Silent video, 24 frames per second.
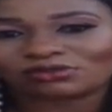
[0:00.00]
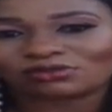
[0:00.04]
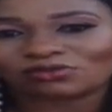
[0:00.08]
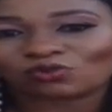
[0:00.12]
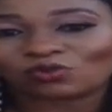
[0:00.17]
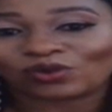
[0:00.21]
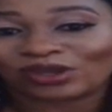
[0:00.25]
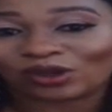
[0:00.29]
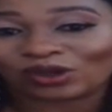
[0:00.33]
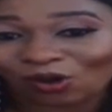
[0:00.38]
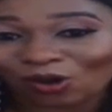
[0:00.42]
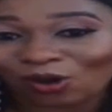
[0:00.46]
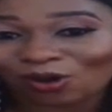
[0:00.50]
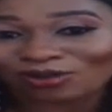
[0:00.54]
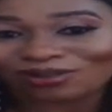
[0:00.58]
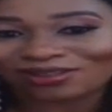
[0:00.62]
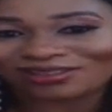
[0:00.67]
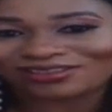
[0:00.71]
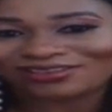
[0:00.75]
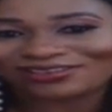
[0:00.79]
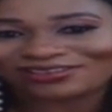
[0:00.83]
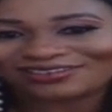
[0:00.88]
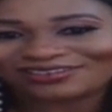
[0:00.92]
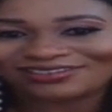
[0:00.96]
we
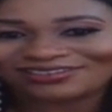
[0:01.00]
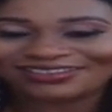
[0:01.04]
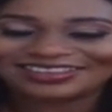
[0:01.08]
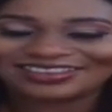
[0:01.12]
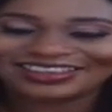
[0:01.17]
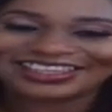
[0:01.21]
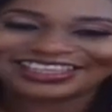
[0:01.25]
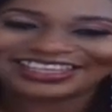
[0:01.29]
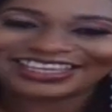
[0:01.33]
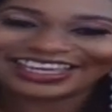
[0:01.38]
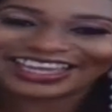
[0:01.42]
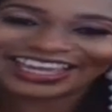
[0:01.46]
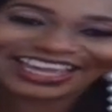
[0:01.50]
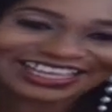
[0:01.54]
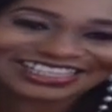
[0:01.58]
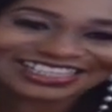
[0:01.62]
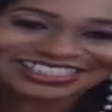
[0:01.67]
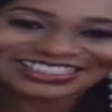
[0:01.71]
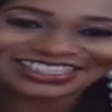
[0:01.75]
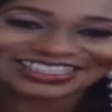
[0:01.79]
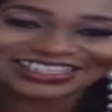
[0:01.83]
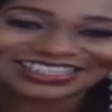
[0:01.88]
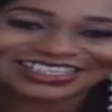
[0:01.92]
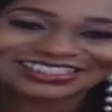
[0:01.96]
call the
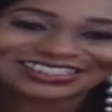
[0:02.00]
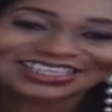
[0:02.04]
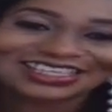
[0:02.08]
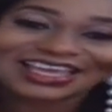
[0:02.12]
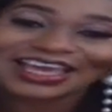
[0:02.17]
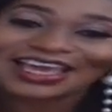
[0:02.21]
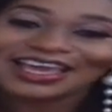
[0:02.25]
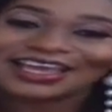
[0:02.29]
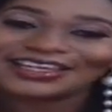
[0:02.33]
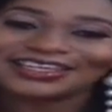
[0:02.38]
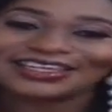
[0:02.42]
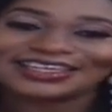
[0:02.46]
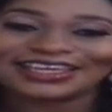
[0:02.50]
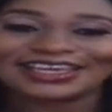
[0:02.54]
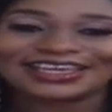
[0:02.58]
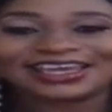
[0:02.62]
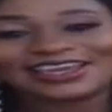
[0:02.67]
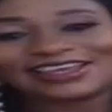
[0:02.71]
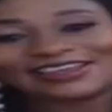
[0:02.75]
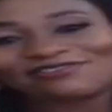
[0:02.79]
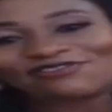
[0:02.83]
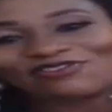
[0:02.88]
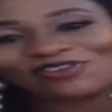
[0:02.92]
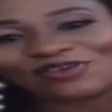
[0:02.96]
internet, the
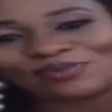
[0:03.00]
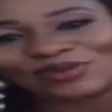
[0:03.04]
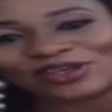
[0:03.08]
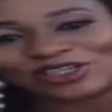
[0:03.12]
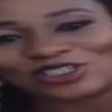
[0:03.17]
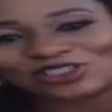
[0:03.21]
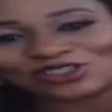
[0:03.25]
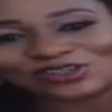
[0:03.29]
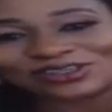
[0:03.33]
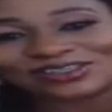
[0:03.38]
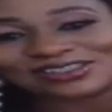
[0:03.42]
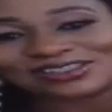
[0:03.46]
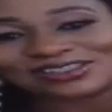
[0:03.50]
information